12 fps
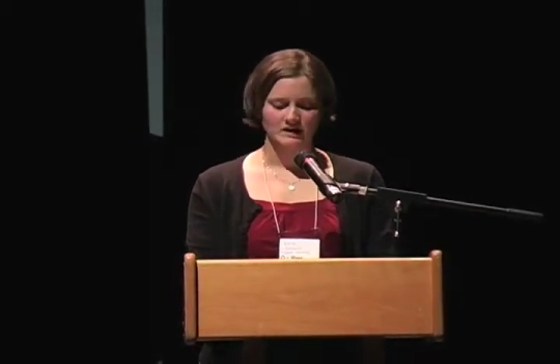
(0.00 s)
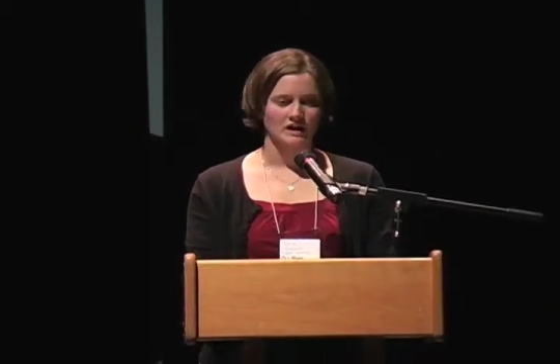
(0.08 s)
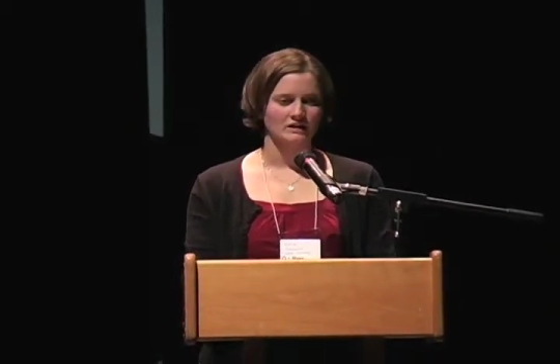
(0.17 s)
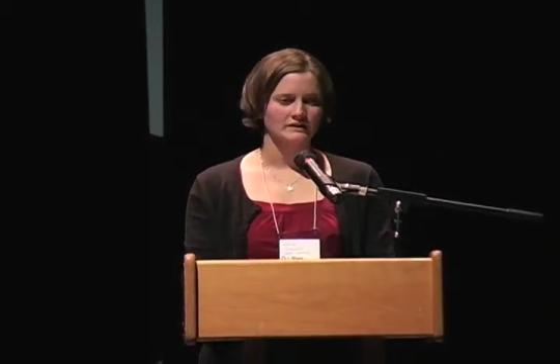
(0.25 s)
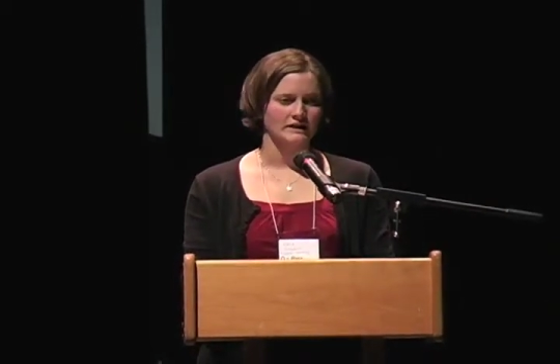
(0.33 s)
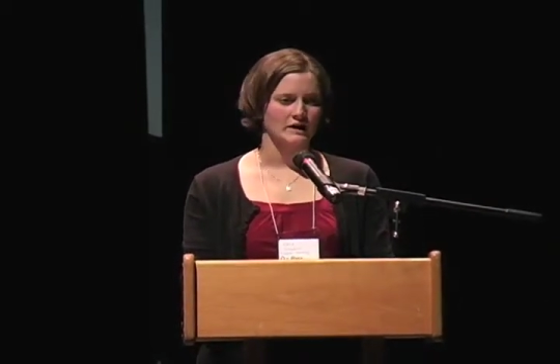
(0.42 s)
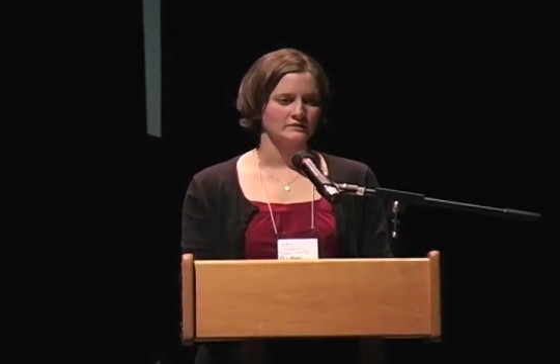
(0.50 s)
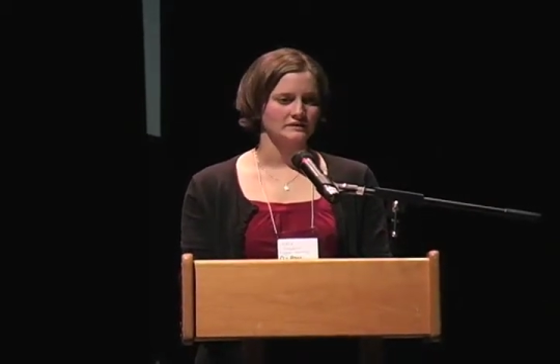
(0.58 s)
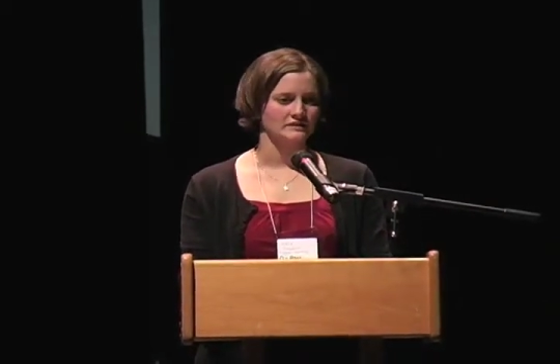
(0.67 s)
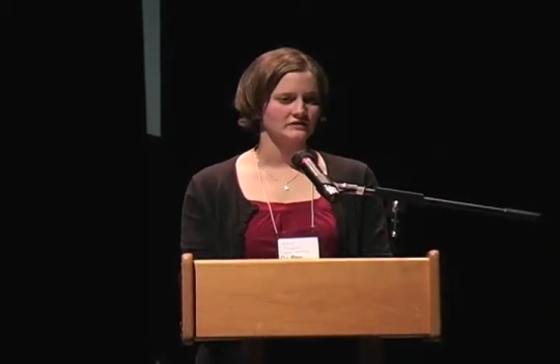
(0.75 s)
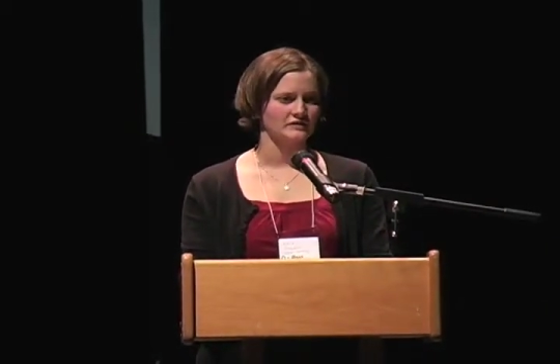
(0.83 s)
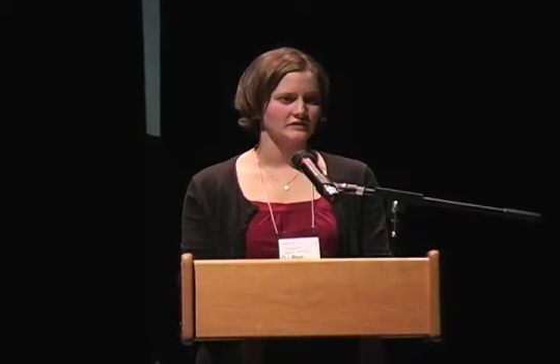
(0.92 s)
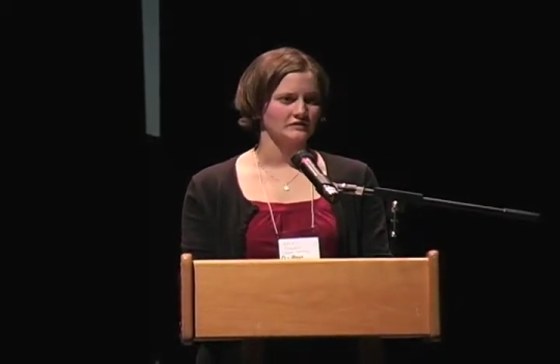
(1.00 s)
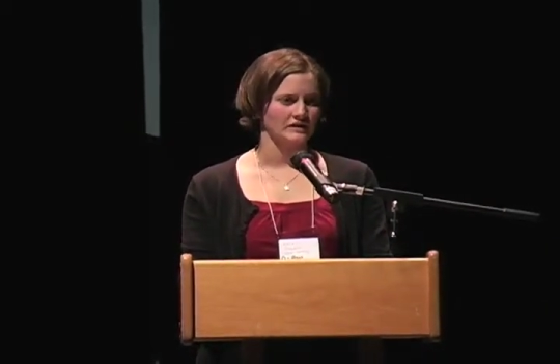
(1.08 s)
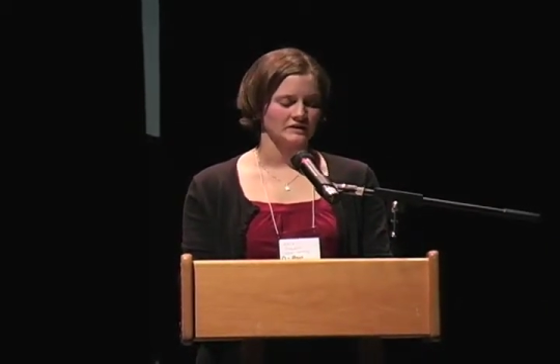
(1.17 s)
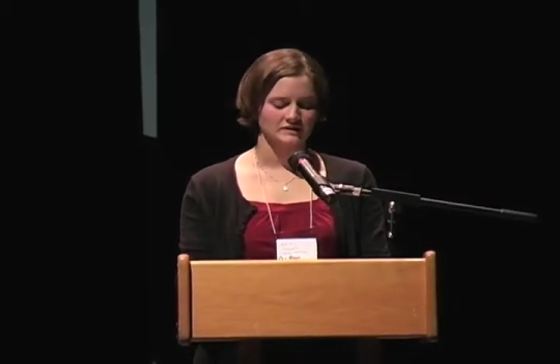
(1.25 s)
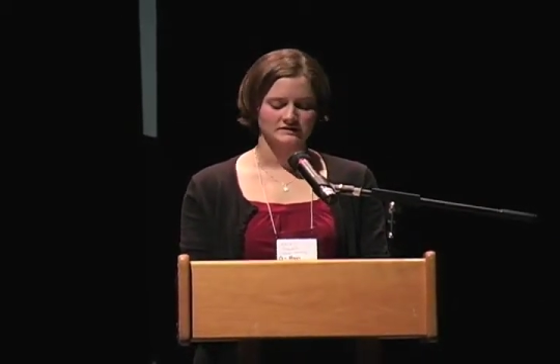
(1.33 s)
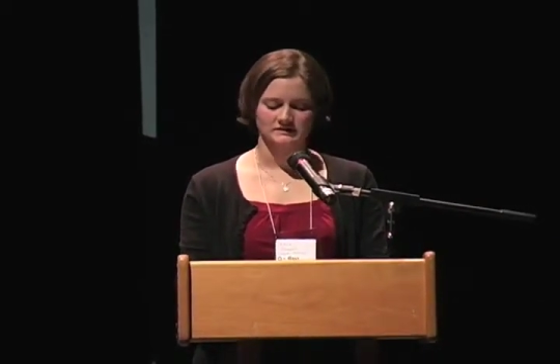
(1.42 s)
all accounted for the
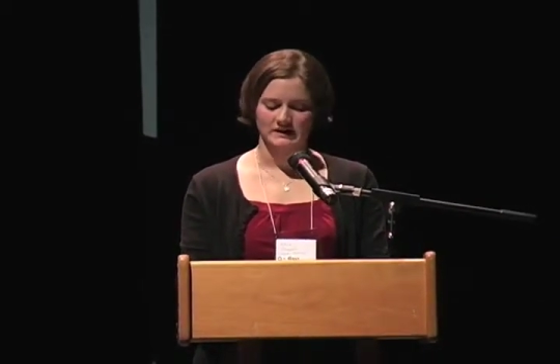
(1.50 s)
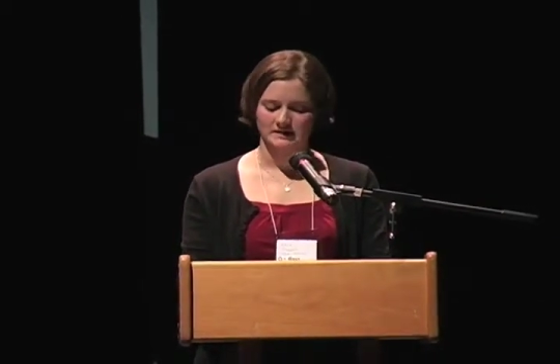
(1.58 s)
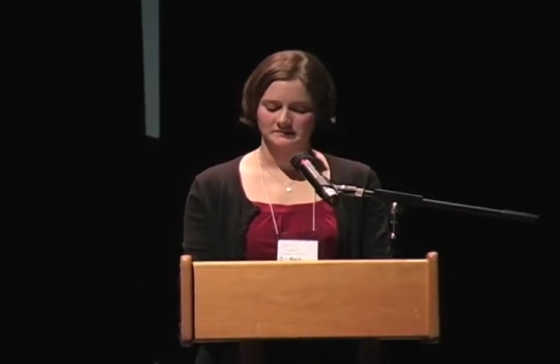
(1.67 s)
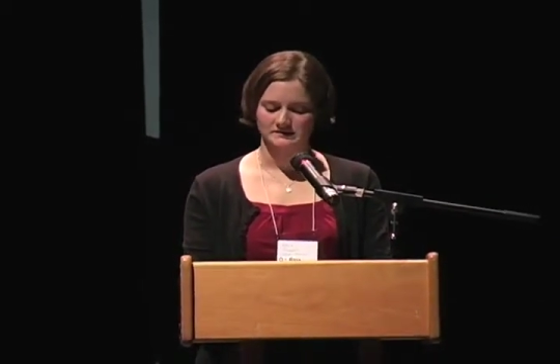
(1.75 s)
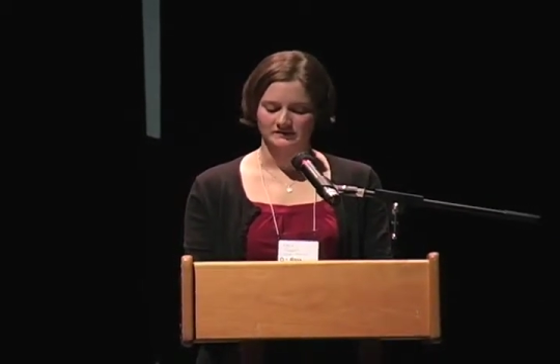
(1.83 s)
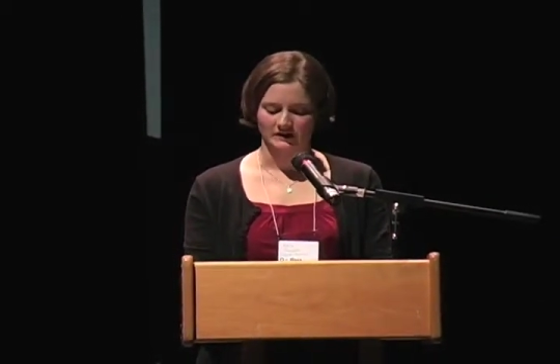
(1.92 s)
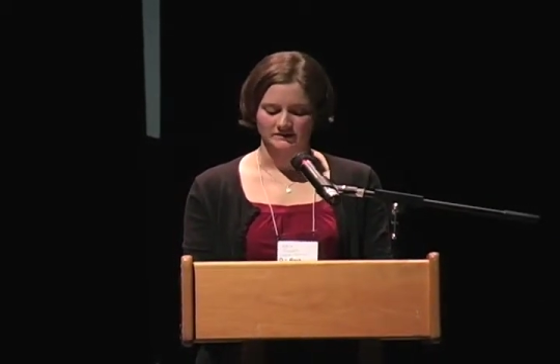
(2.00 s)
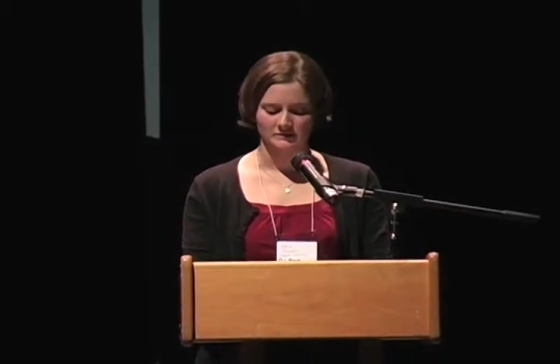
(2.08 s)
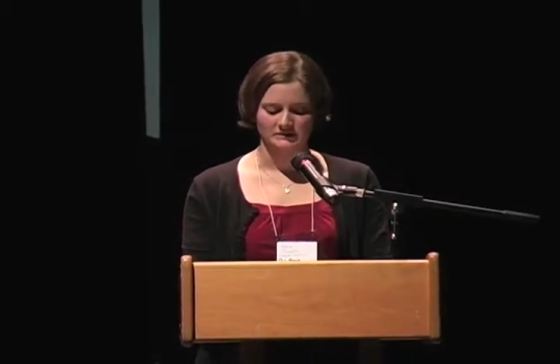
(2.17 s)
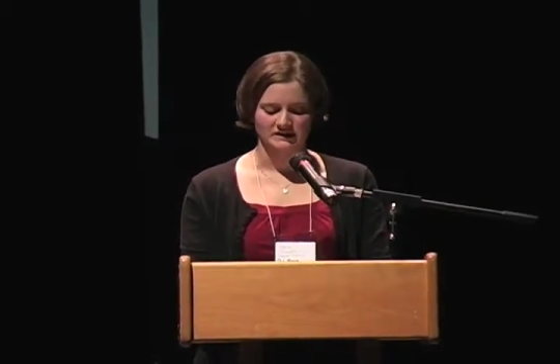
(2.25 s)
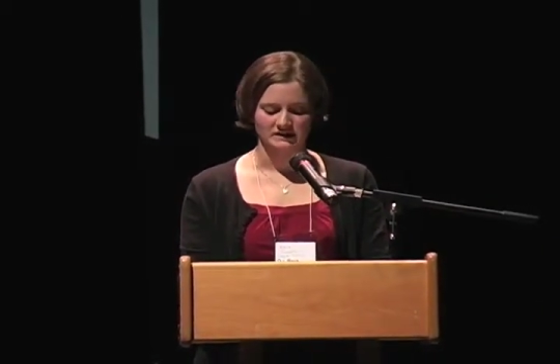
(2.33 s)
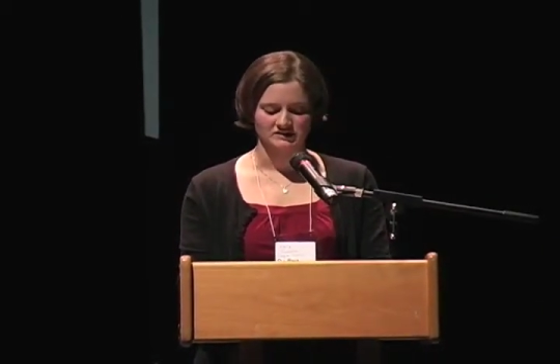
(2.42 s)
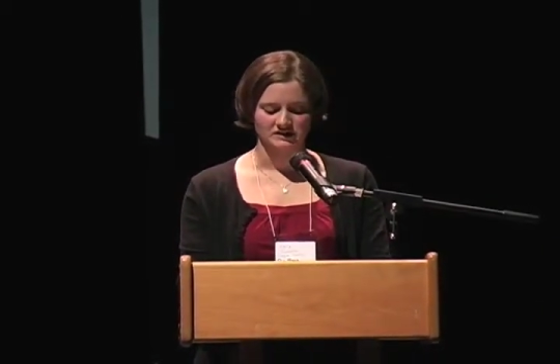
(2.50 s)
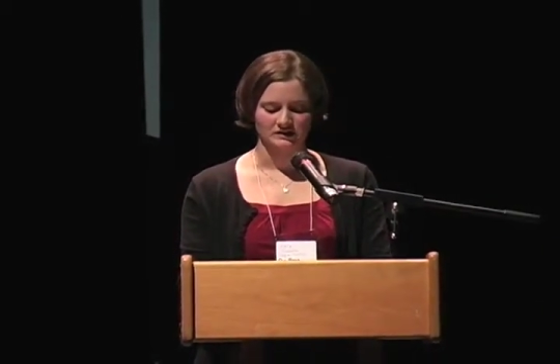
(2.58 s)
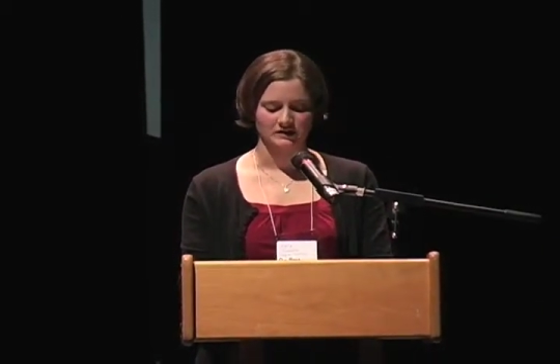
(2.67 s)
various types of exploitation